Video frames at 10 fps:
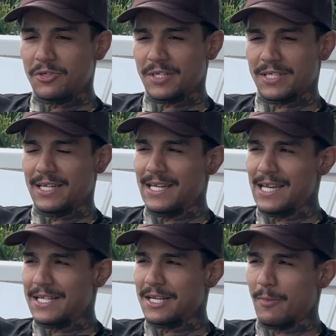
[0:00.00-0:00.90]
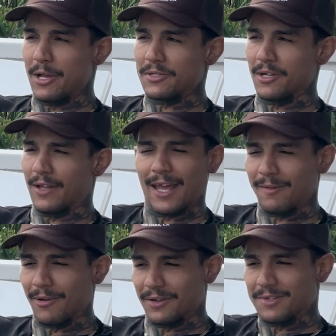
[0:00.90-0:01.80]
just need someone else to go like, hey,
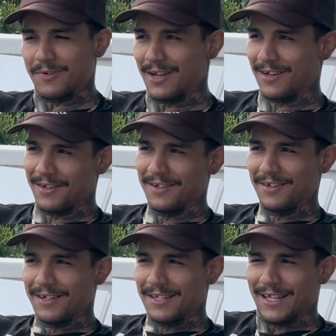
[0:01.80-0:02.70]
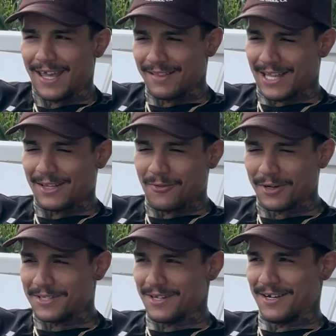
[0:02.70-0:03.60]
bro, it's fine. Yeah. Like, hey, like, the
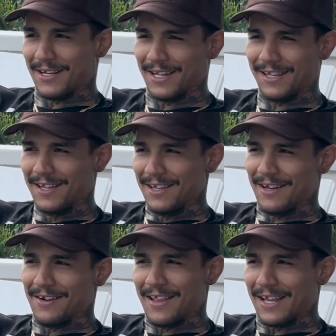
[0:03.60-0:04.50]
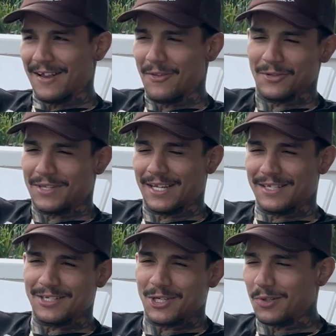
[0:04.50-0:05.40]
work's done. Like, you're like, there's like,
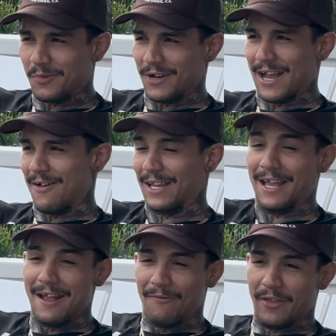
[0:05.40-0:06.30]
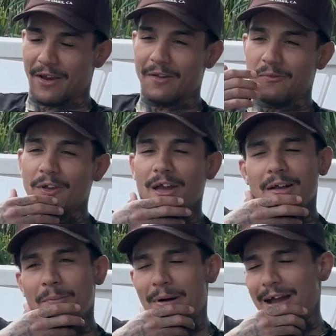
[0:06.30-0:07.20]
chill the fuck out. Like,
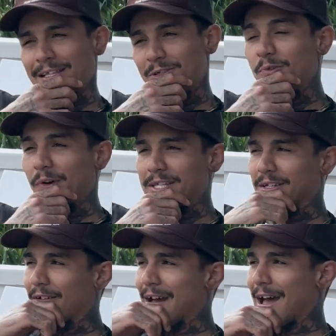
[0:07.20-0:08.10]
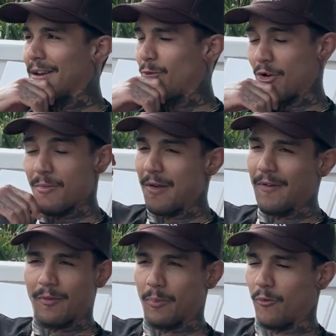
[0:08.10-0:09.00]
my 2 fights ago, I had one of my
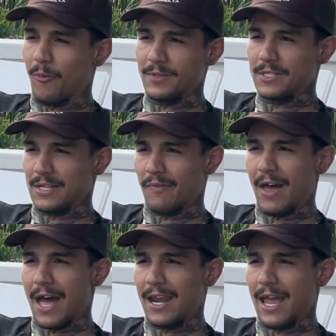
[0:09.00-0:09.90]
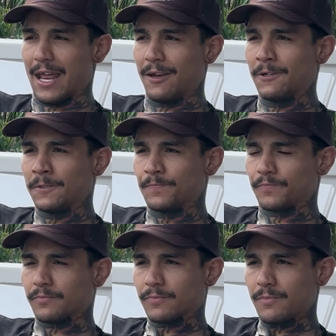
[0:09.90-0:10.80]
favorite performances I've had, and
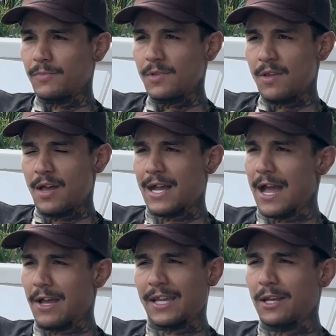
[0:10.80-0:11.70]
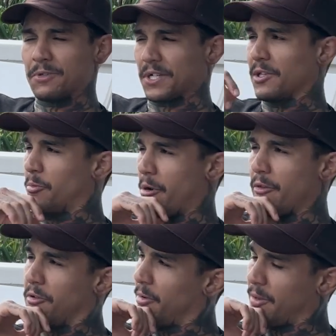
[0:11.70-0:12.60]
a kid who's like a little
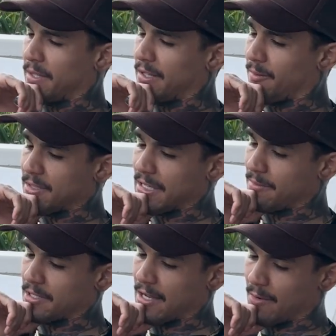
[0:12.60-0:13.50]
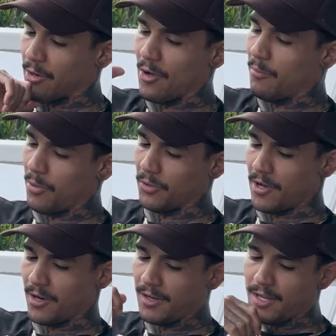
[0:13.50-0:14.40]
brother to me on the team. His name's we call him
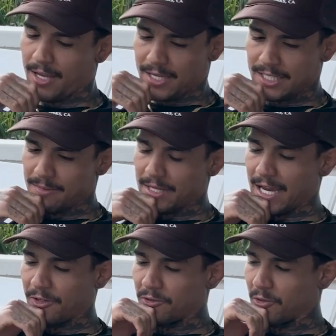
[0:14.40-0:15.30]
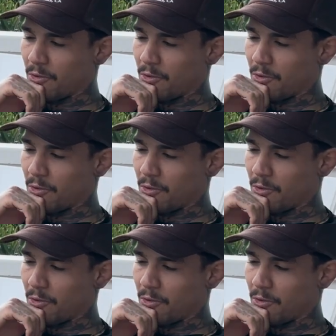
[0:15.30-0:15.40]
Bulldog. His name's Andrew